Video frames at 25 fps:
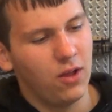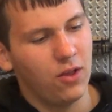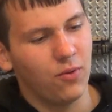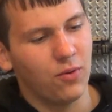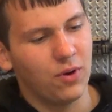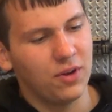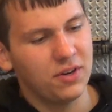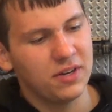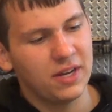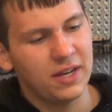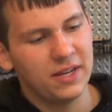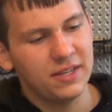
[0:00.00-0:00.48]

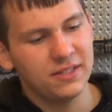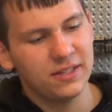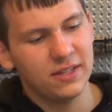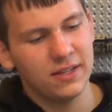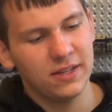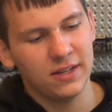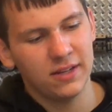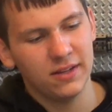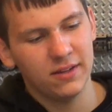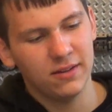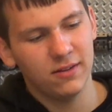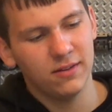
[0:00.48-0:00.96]
One nice
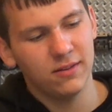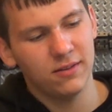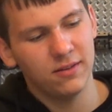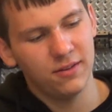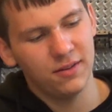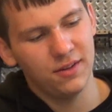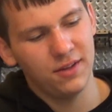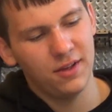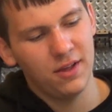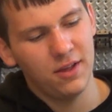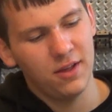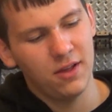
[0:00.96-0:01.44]
thing,
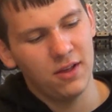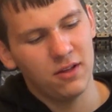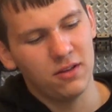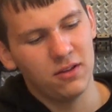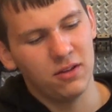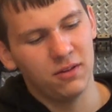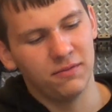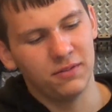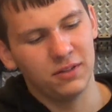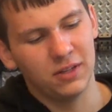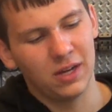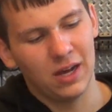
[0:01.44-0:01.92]

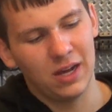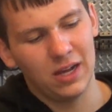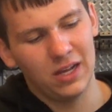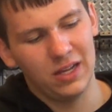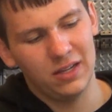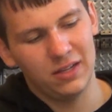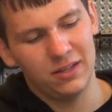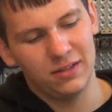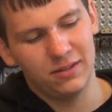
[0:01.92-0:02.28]
if you